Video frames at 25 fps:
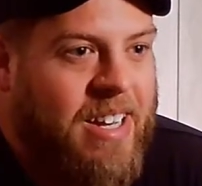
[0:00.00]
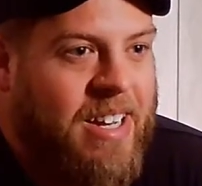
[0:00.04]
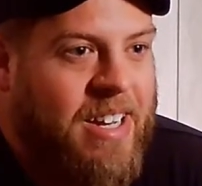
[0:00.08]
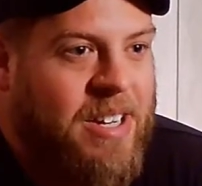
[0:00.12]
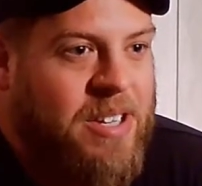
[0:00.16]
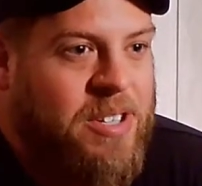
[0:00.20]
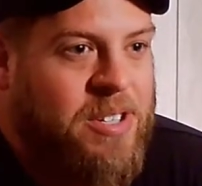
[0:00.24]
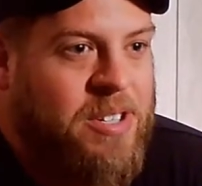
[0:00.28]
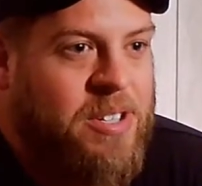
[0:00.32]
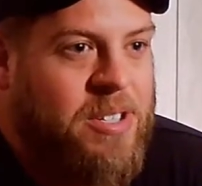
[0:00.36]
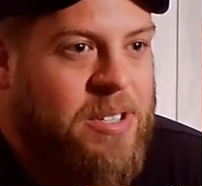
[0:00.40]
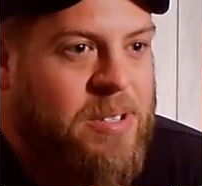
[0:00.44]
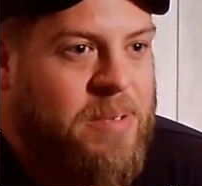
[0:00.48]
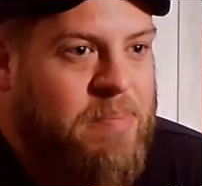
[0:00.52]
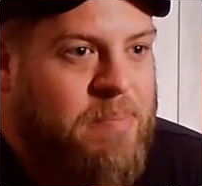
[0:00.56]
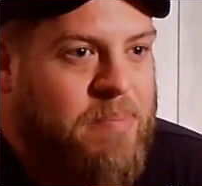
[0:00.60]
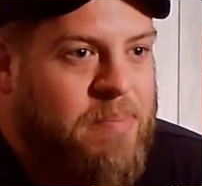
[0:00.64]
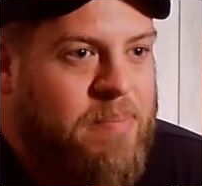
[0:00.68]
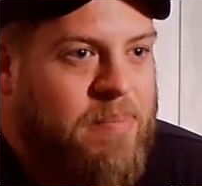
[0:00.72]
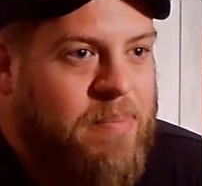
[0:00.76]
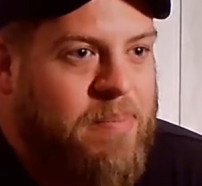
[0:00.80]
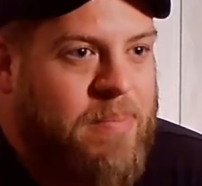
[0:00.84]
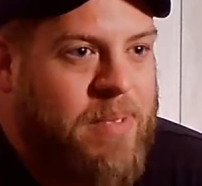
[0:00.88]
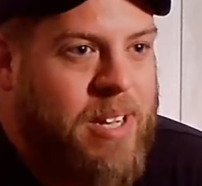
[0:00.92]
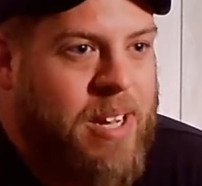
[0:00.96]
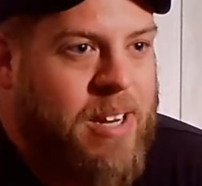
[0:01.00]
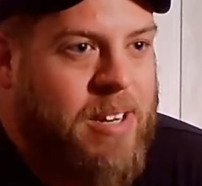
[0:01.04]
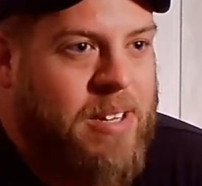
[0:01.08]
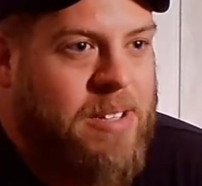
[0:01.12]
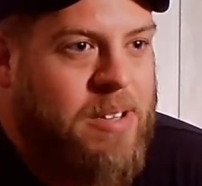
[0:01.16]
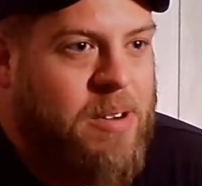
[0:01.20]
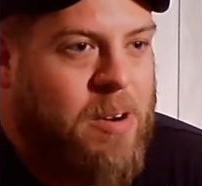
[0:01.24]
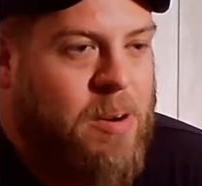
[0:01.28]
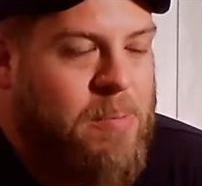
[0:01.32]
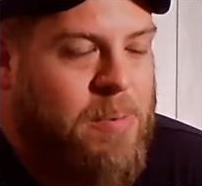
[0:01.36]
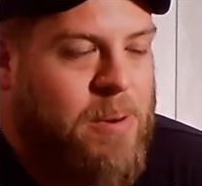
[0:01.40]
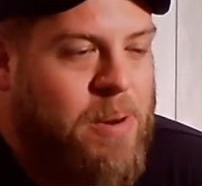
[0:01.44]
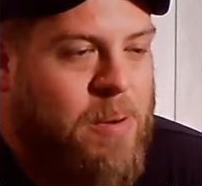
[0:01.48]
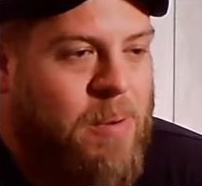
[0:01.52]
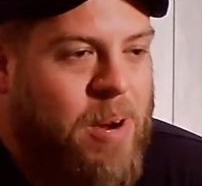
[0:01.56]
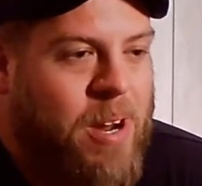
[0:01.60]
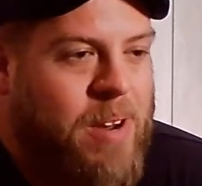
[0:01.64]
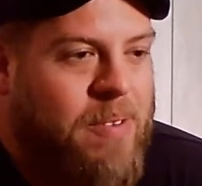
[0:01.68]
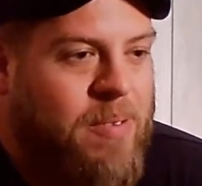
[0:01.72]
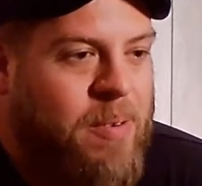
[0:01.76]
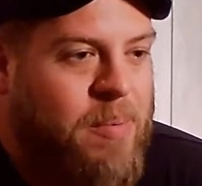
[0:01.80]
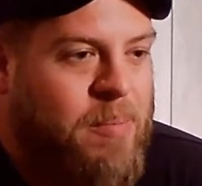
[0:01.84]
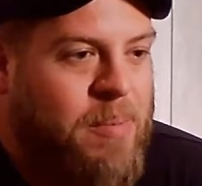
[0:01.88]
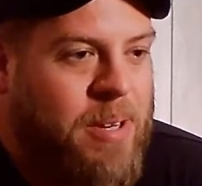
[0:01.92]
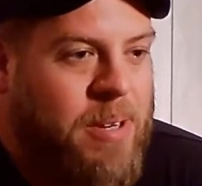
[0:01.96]
it just kind of turned me
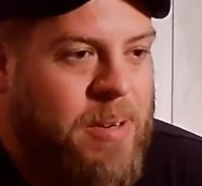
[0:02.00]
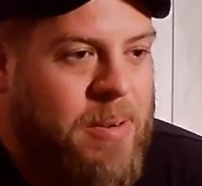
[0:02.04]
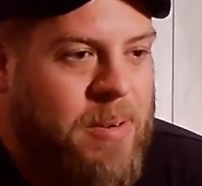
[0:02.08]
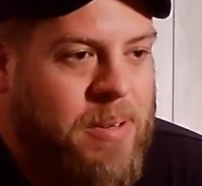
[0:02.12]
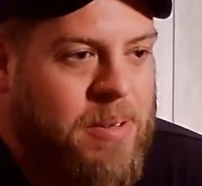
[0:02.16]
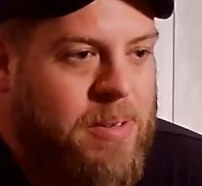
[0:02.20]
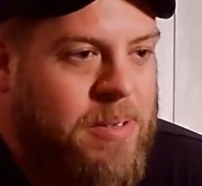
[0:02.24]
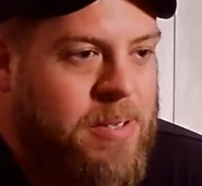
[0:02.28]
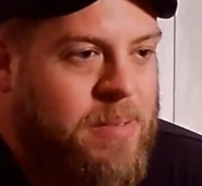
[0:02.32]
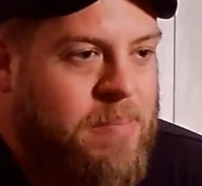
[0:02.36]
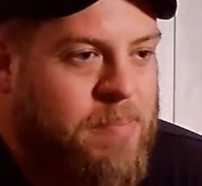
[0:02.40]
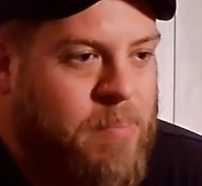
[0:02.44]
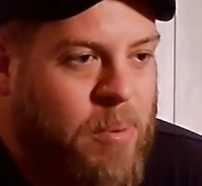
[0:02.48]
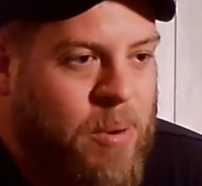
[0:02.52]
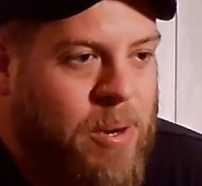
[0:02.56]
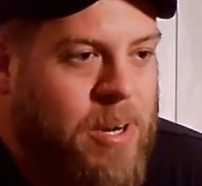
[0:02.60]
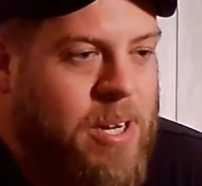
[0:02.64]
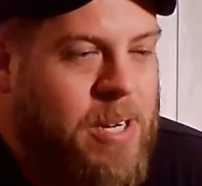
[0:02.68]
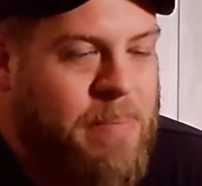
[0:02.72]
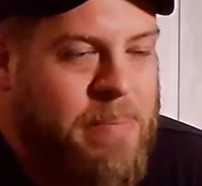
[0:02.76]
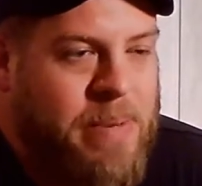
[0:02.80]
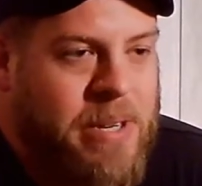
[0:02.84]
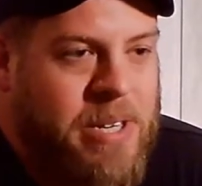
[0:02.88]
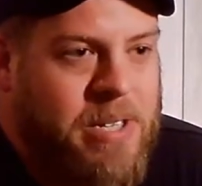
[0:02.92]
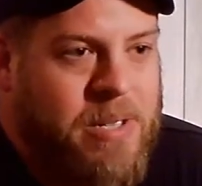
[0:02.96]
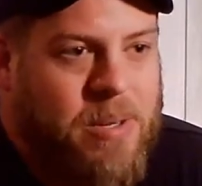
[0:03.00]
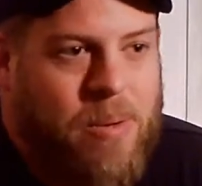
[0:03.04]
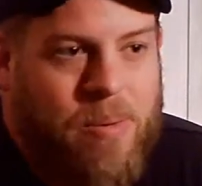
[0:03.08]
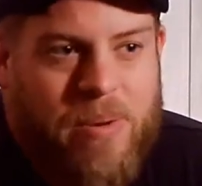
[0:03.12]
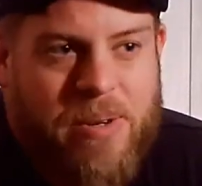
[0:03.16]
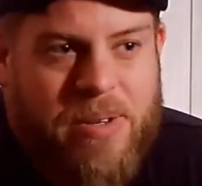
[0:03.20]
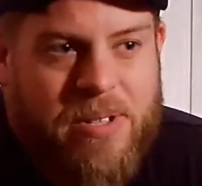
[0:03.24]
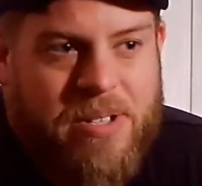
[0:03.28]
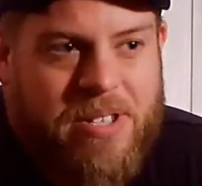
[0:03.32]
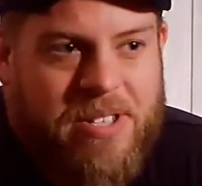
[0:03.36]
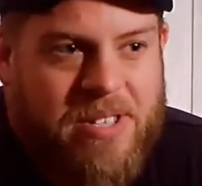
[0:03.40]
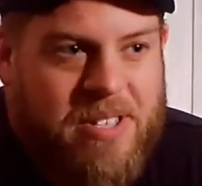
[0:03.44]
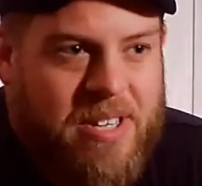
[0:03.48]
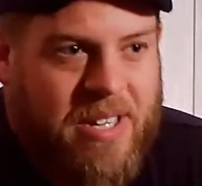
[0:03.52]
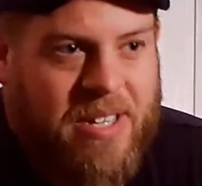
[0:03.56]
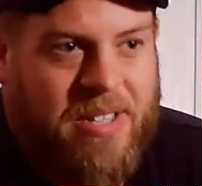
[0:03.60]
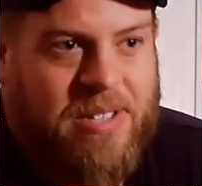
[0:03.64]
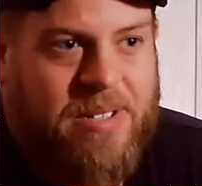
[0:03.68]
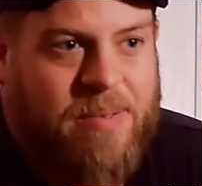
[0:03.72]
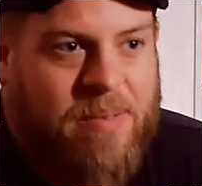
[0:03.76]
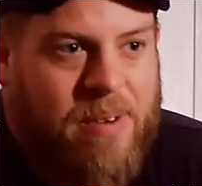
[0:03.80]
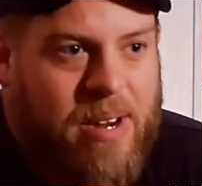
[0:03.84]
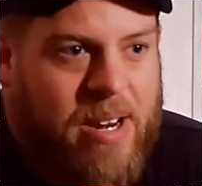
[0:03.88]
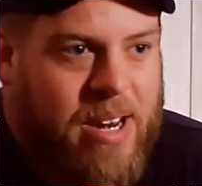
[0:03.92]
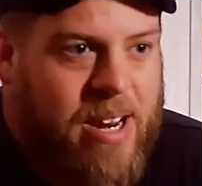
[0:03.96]
away from it and pointed me towards
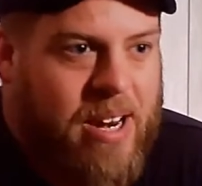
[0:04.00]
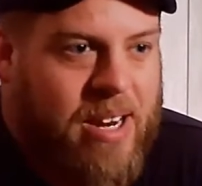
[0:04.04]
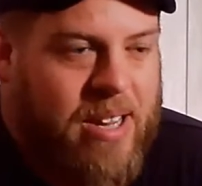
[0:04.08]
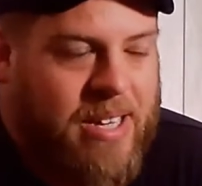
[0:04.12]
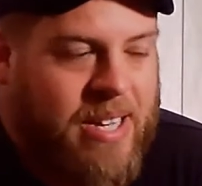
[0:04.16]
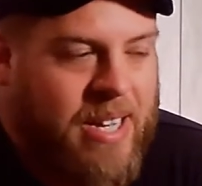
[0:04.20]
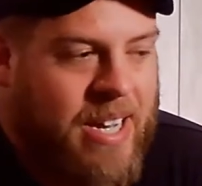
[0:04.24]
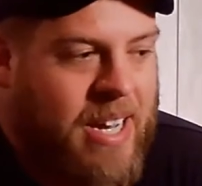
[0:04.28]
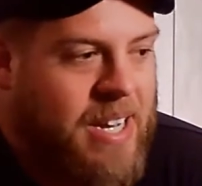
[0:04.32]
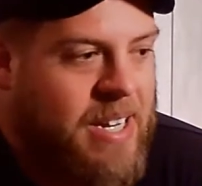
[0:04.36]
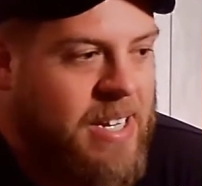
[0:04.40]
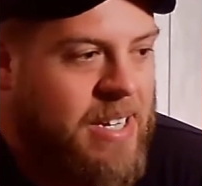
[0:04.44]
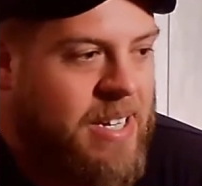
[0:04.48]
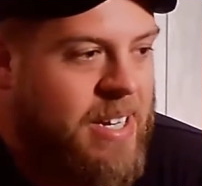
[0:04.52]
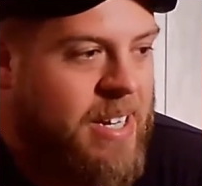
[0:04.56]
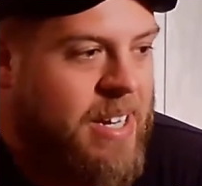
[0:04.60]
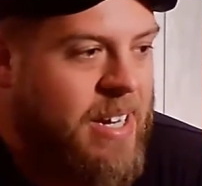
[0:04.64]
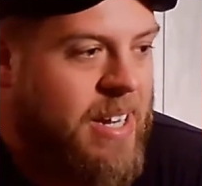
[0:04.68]
six right out of the gate.